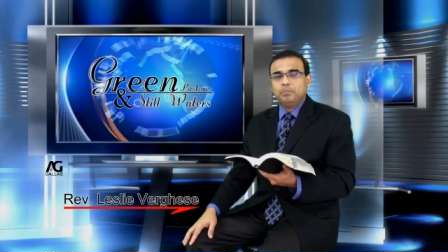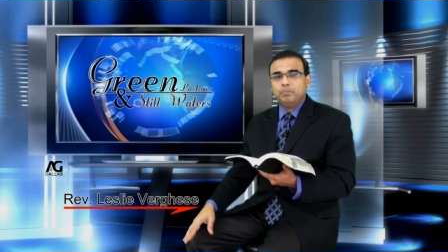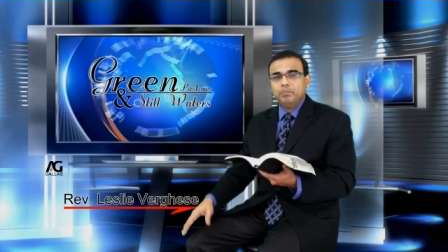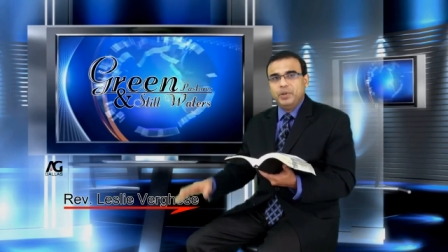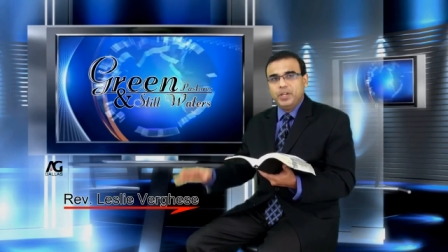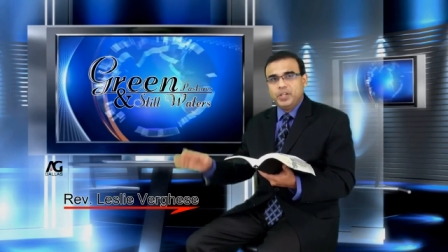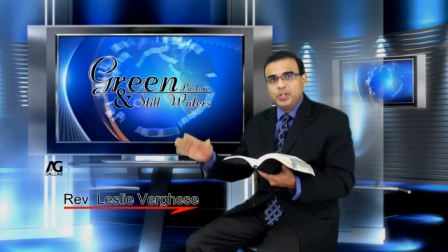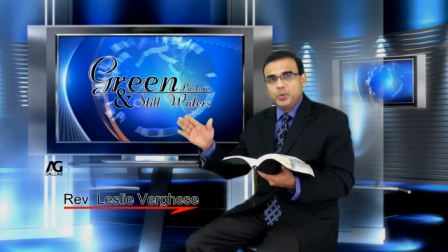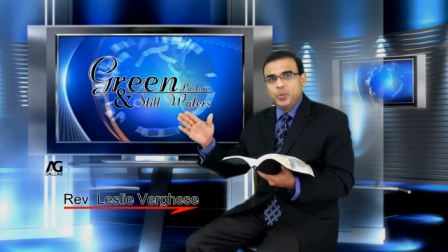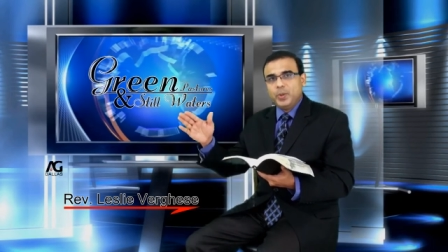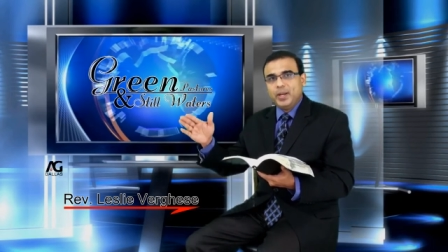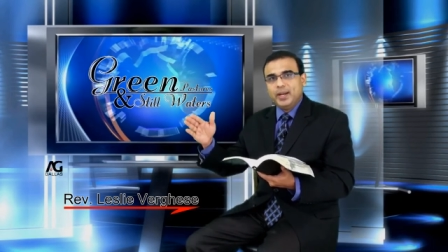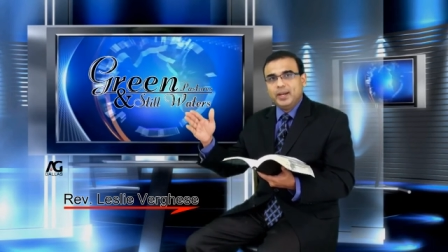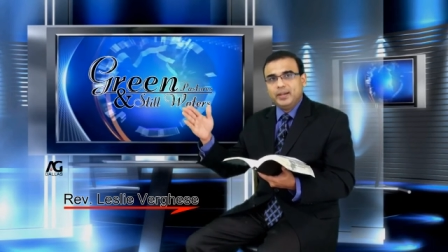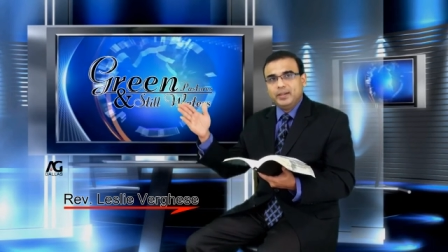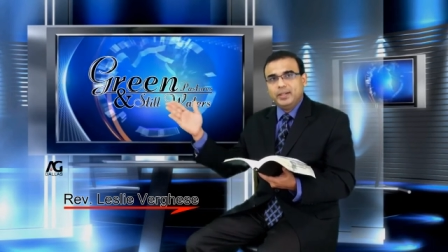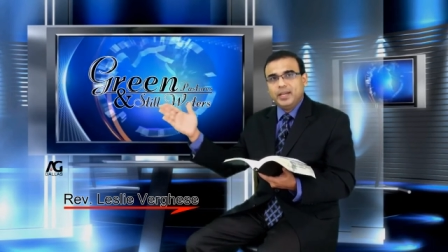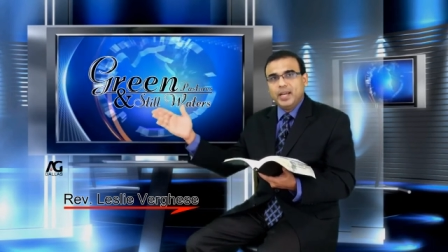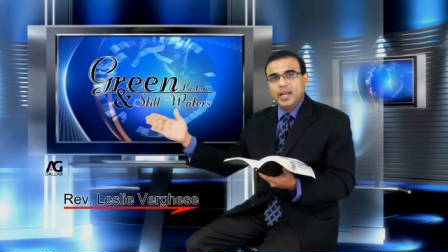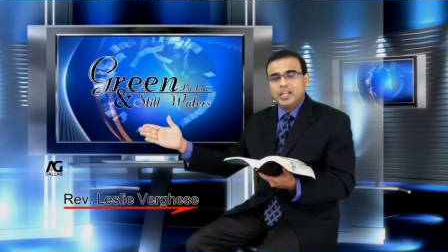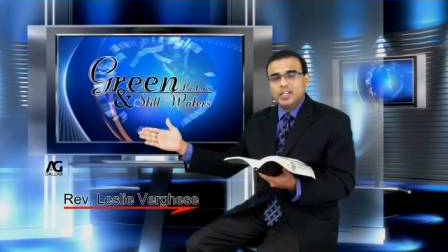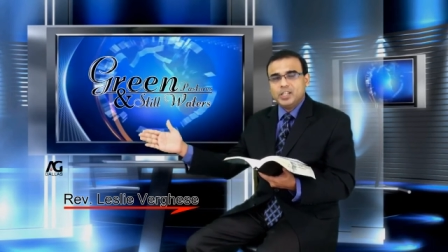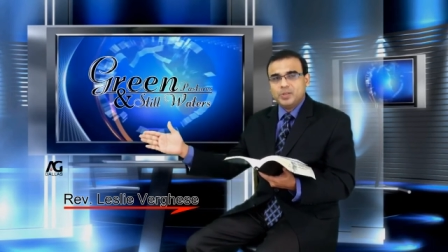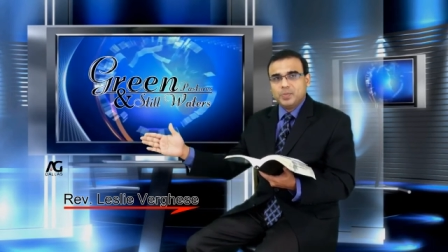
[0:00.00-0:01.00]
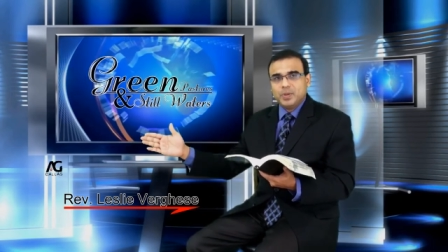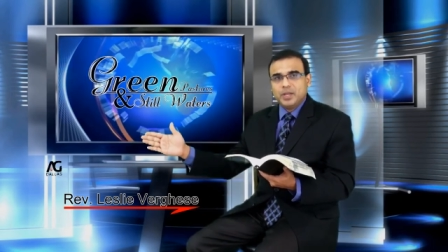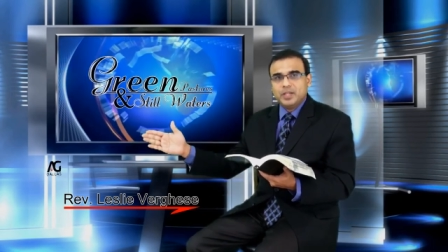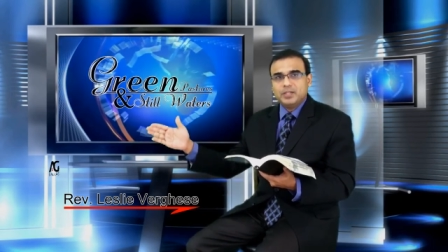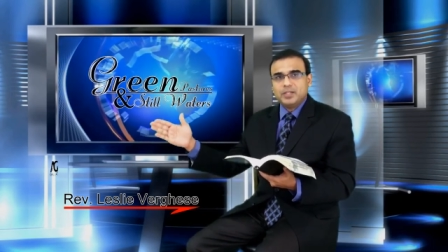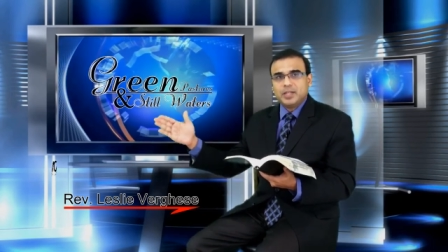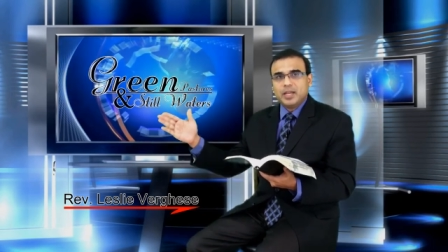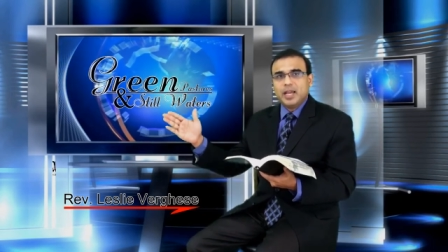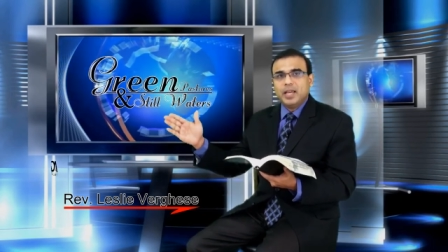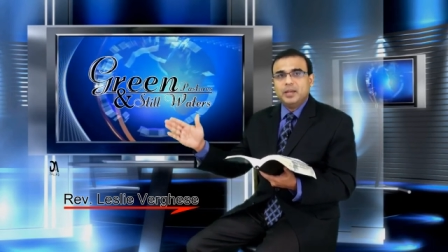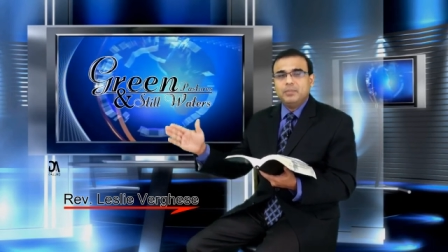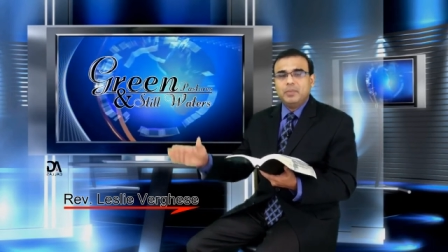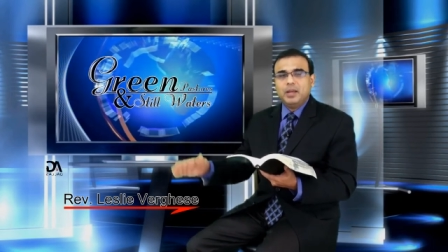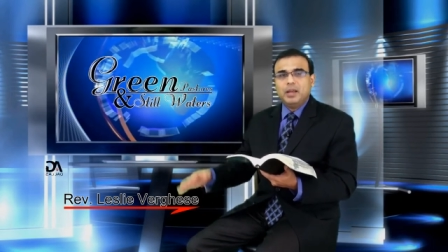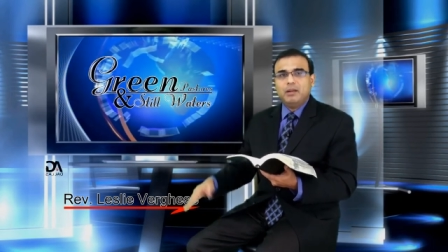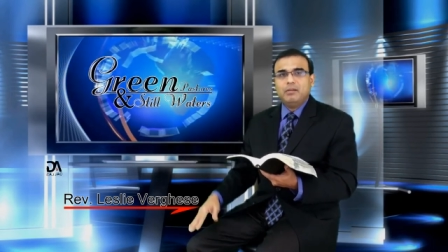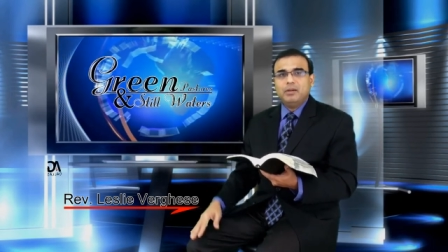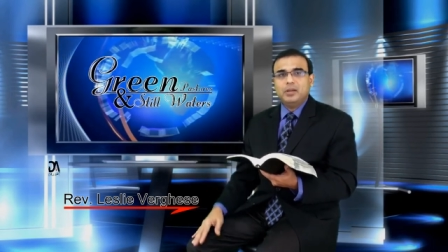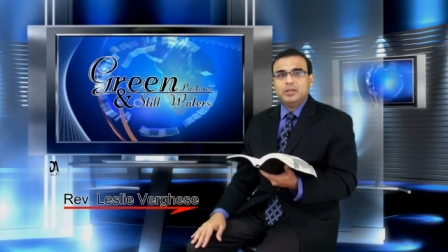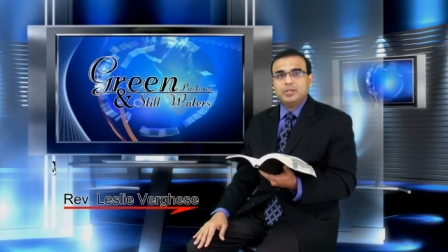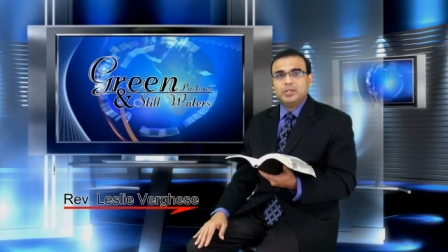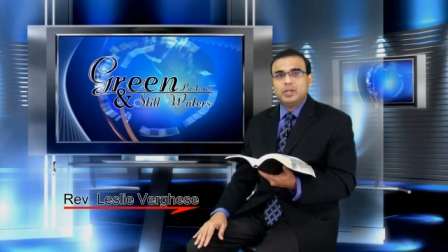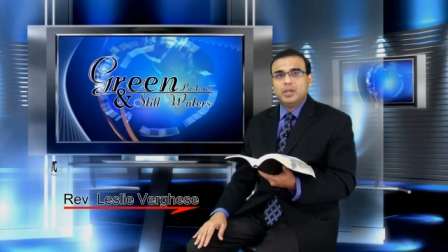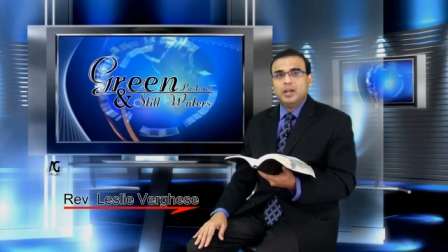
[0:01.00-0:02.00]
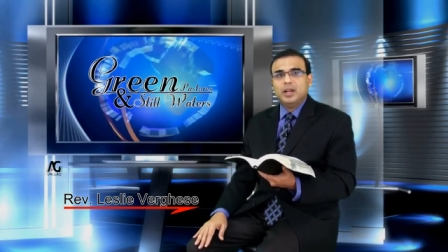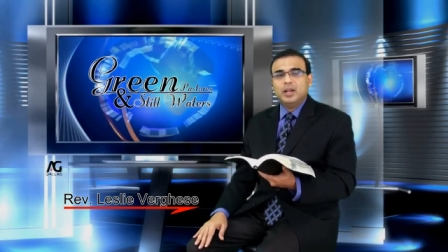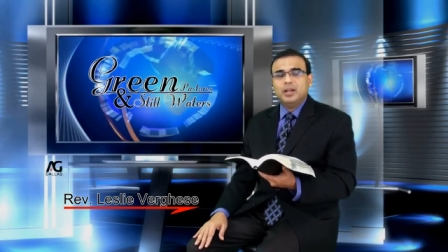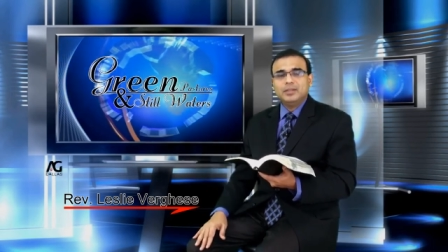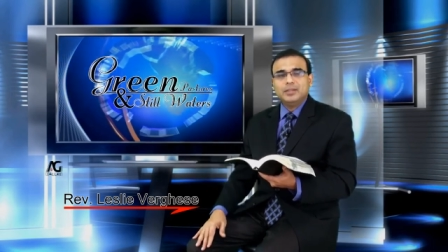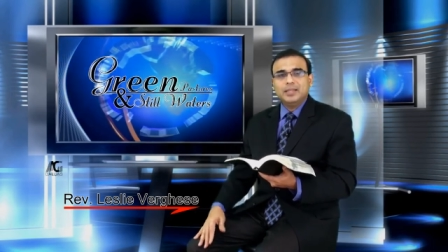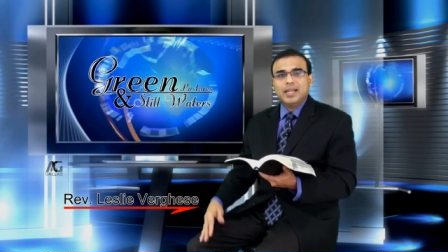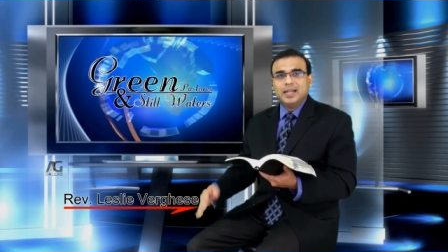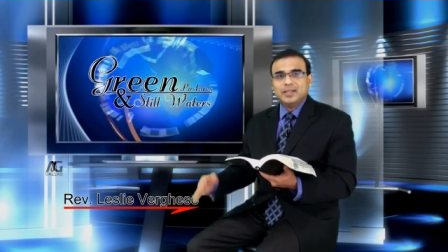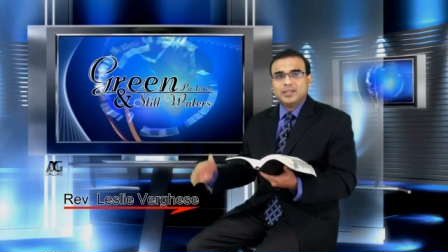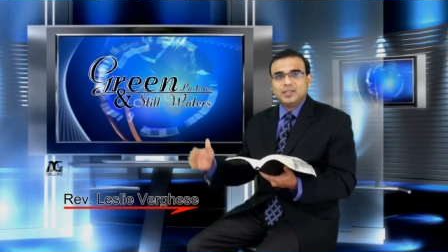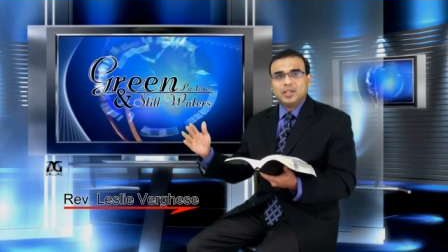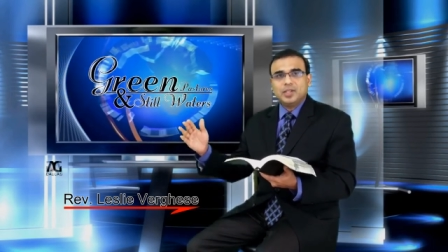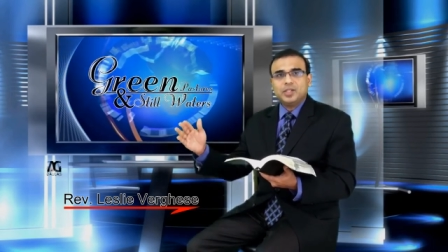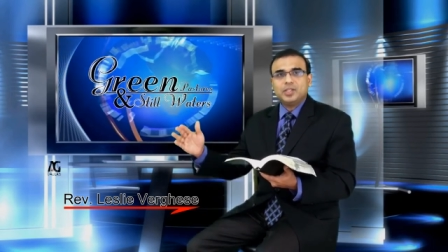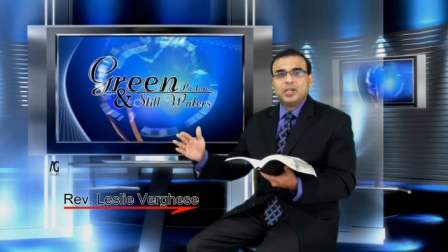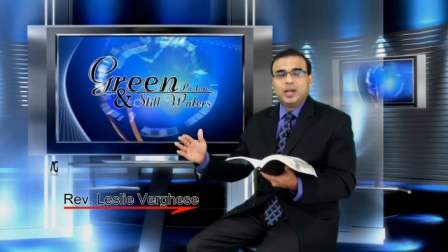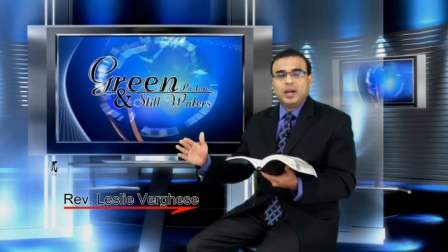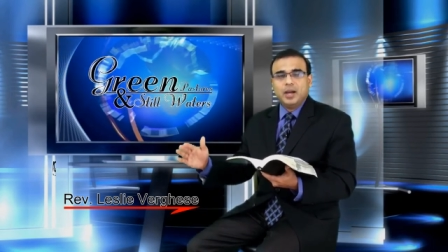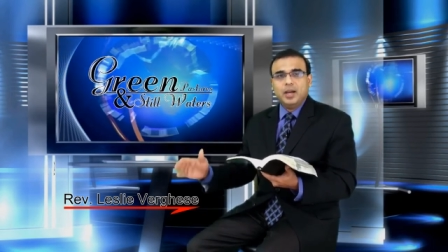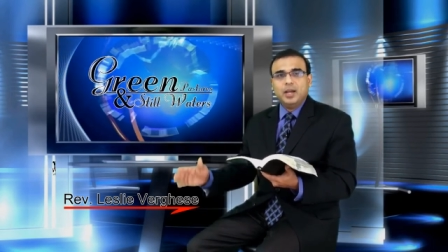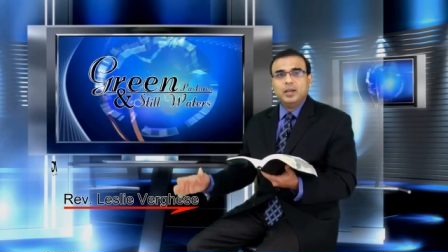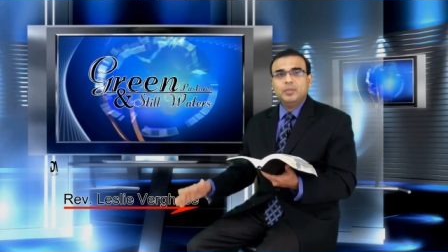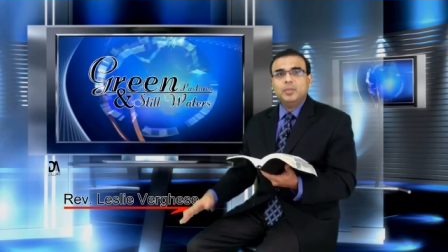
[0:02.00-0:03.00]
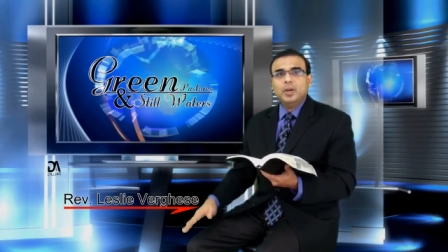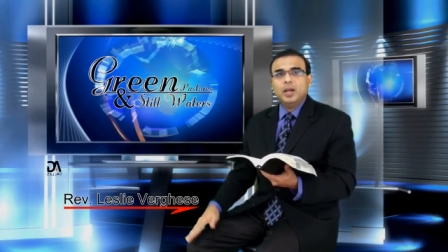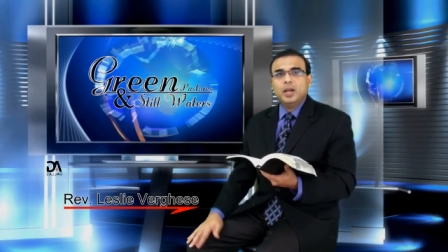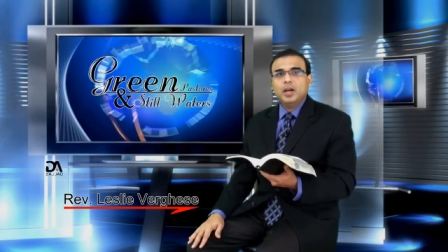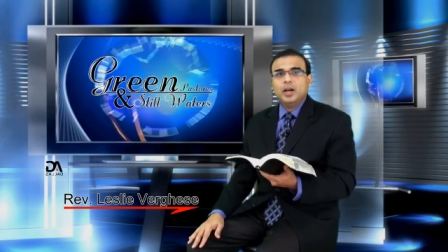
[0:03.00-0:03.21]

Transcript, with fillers: Between engagement and marriage, that's a time